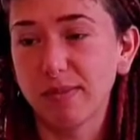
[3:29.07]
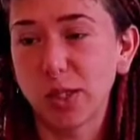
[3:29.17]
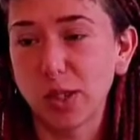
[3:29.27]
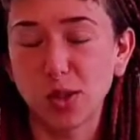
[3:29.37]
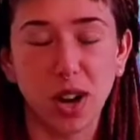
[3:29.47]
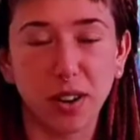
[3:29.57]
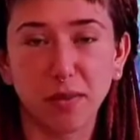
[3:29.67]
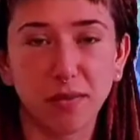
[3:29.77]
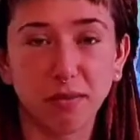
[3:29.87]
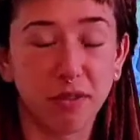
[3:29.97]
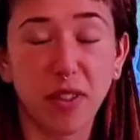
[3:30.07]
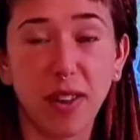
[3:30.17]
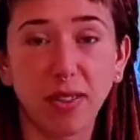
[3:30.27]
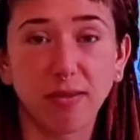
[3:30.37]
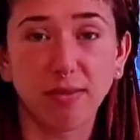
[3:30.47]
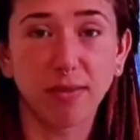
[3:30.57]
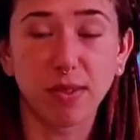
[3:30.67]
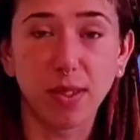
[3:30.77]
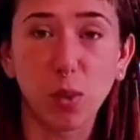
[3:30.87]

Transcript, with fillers: just trying to find the